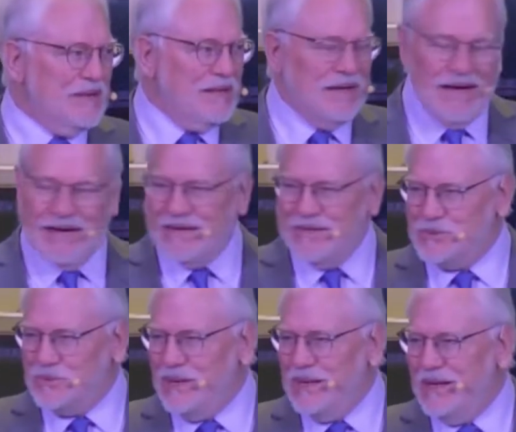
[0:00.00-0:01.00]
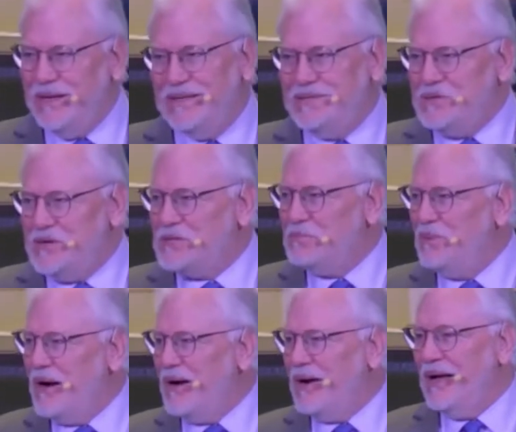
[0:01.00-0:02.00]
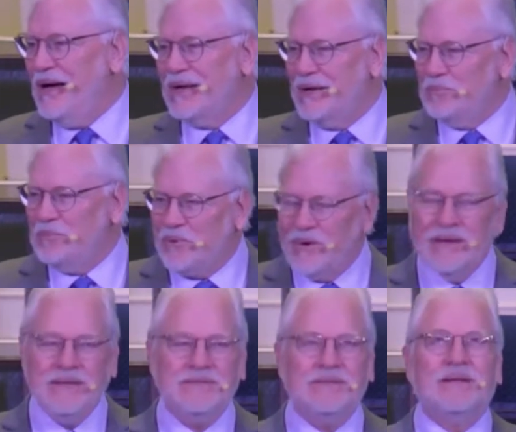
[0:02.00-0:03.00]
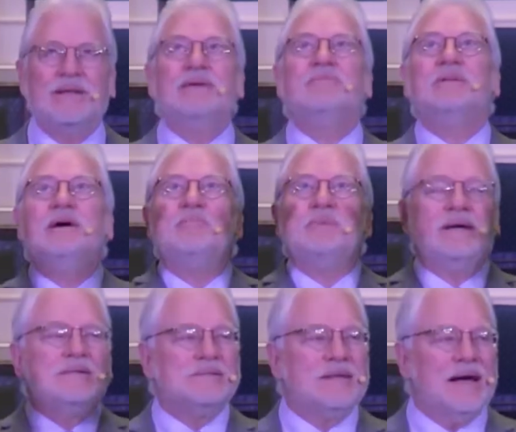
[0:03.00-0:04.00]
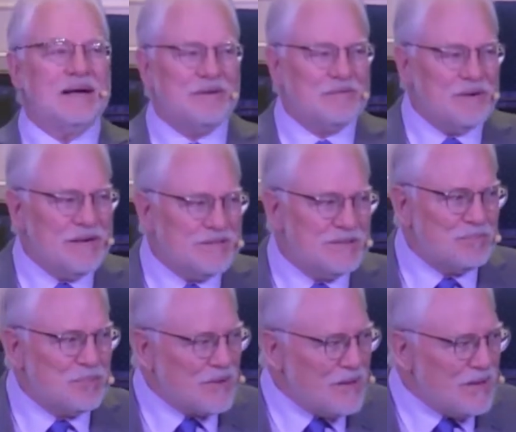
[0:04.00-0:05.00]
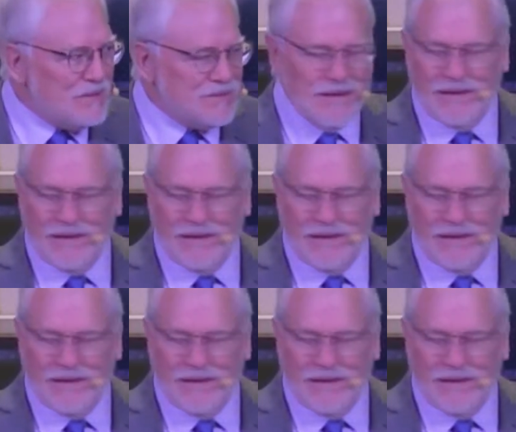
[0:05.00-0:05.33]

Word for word: And as we just bear down in praise and lift up that sacrifice of praise,